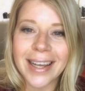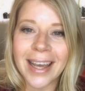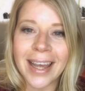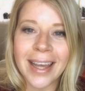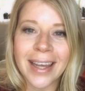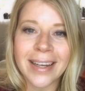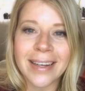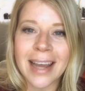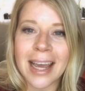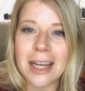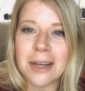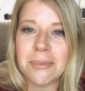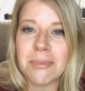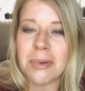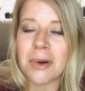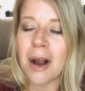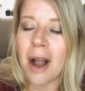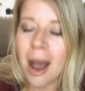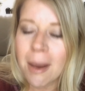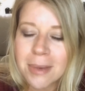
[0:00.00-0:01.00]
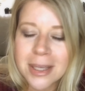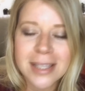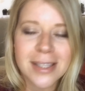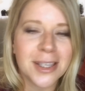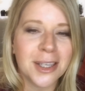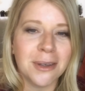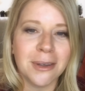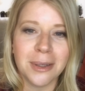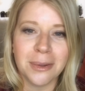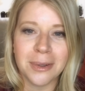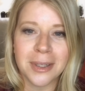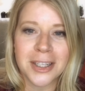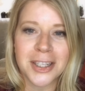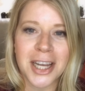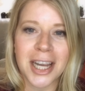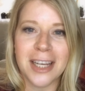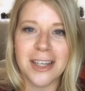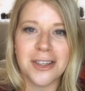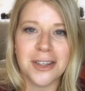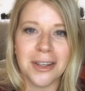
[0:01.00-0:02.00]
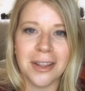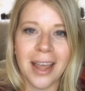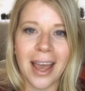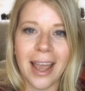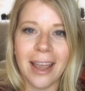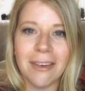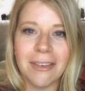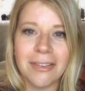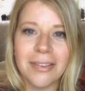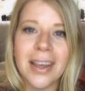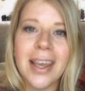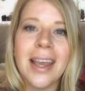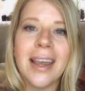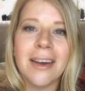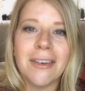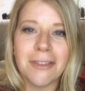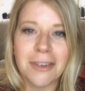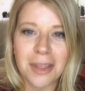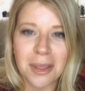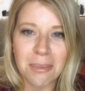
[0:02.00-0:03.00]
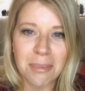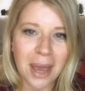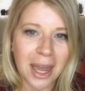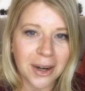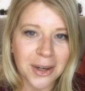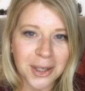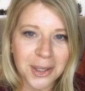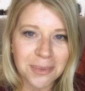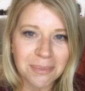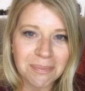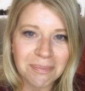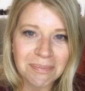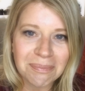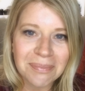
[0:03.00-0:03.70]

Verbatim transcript: and I promise you it will change your life for the better.